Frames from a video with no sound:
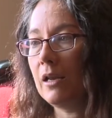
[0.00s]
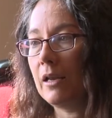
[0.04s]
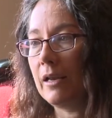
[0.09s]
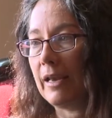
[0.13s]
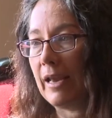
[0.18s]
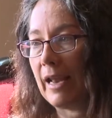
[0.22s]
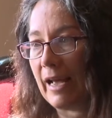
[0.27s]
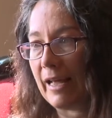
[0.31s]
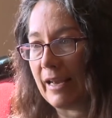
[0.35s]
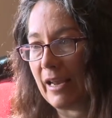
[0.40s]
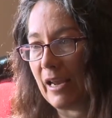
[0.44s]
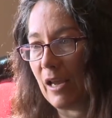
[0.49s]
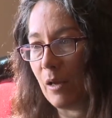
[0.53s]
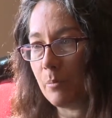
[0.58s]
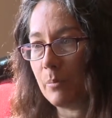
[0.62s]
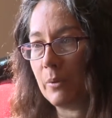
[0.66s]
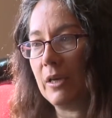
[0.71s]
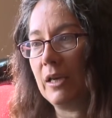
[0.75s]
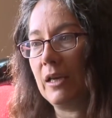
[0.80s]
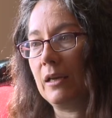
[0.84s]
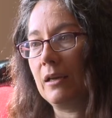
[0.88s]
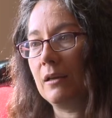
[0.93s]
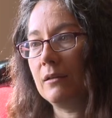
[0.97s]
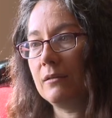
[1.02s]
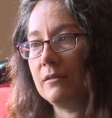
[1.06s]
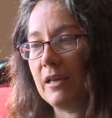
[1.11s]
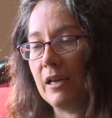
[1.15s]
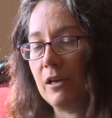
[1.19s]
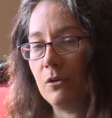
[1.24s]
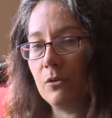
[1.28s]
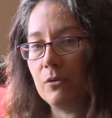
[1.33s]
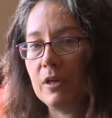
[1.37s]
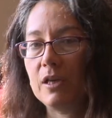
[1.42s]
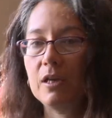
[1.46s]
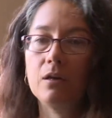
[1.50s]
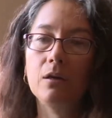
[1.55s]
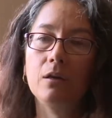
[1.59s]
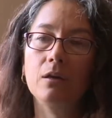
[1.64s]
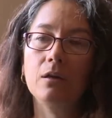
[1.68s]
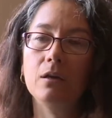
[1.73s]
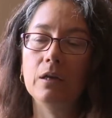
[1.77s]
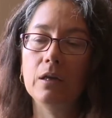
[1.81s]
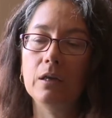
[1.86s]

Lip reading: not happening down here.